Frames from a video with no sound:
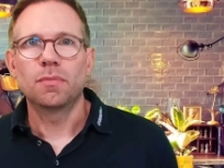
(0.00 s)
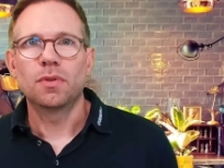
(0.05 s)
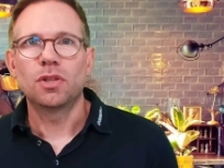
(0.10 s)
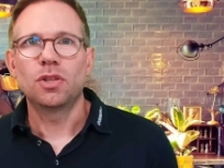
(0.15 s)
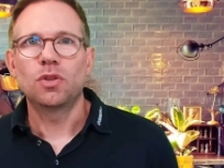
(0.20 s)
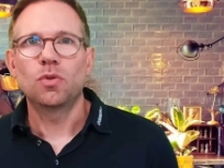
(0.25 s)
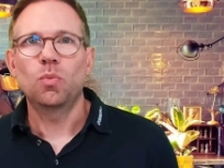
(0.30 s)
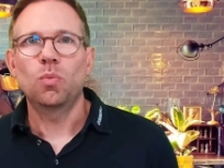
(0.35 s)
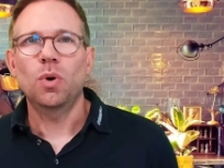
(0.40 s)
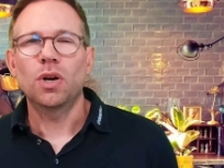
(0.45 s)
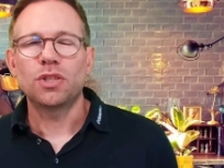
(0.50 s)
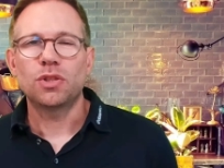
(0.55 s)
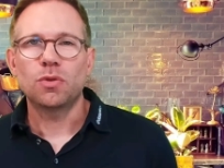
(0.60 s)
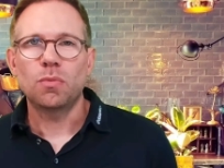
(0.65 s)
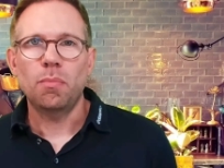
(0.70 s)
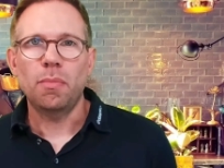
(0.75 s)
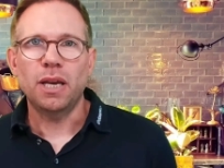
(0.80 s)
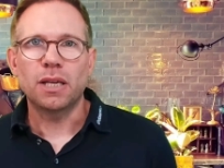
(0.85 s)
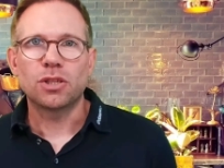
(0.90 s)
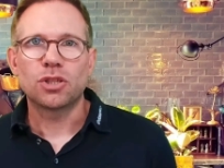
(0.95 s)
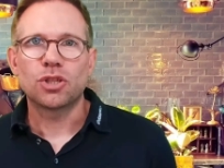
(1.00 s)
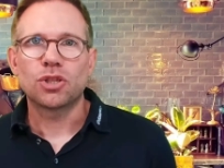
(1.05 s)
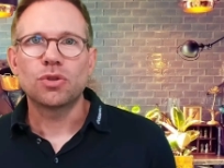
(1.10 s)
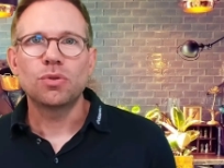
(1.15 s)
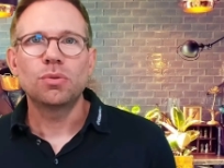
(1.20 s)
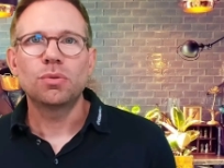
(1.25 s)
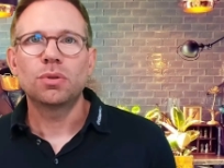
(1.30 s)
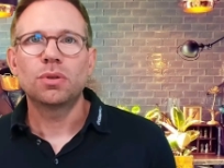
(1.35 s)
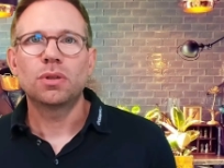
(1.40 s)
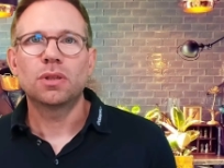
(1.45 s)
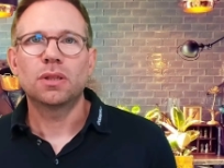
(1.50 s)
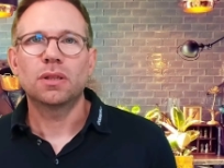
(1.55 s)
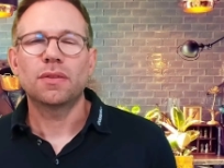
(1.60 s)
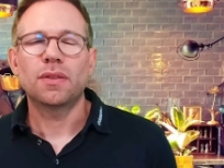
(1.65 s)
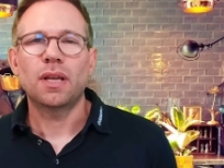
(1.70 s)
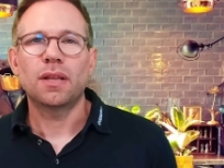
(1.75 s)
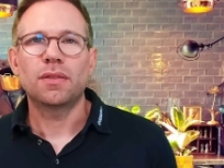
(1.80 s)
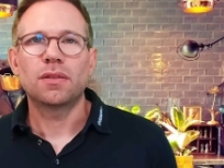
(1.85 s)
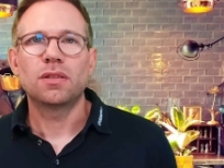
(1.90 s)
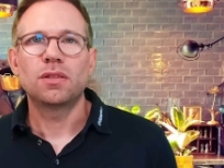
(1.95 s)
you want to make sure
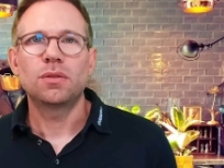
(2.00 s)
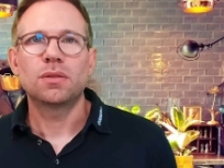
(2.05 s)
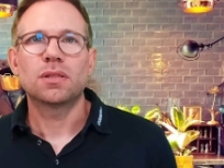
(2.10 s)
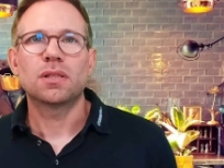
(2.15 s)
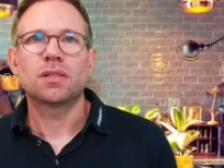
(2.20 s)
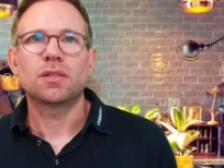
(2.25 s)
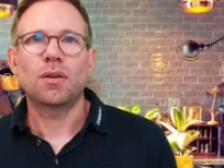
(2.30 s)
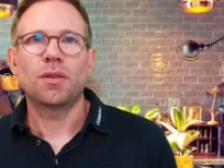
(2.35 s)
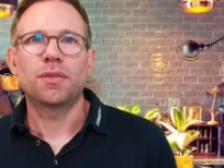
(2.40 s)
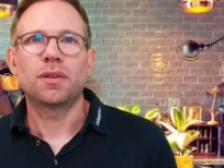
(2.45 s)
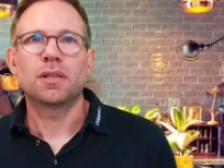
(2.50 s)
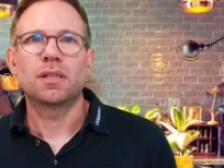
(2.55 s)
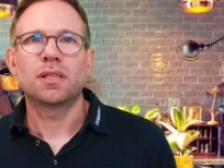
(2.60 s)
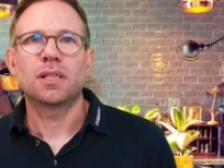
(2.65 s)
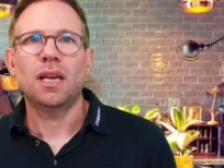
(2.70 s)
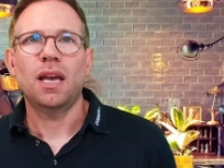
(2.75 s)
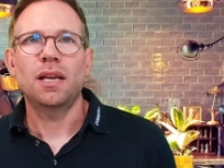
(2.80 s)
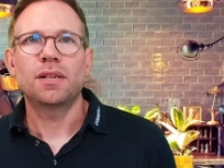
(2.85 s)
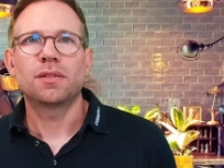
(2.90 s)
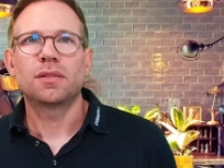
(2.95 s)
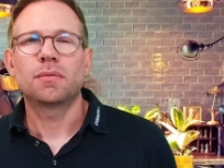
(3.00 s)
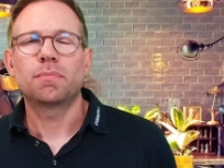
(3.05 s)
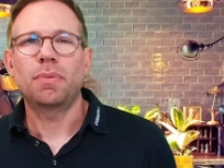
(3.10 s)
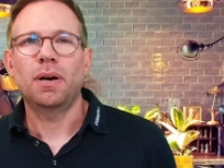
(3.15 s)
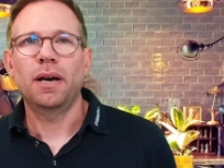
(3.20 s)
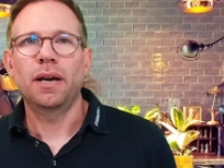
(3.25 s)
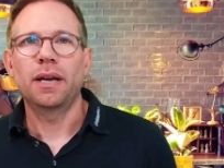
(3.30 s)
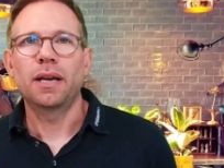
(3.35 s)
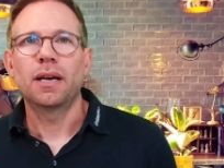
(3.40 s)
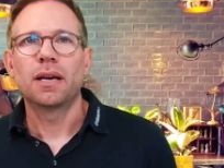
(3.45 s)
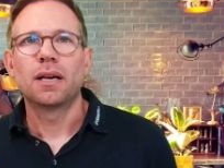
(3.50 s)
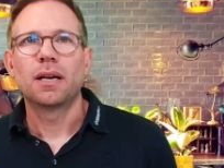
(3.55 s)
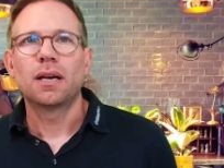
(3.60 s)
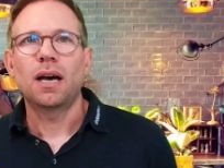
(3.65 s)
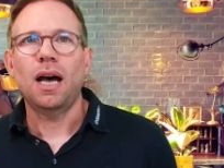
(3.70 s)
that the user is authenticated by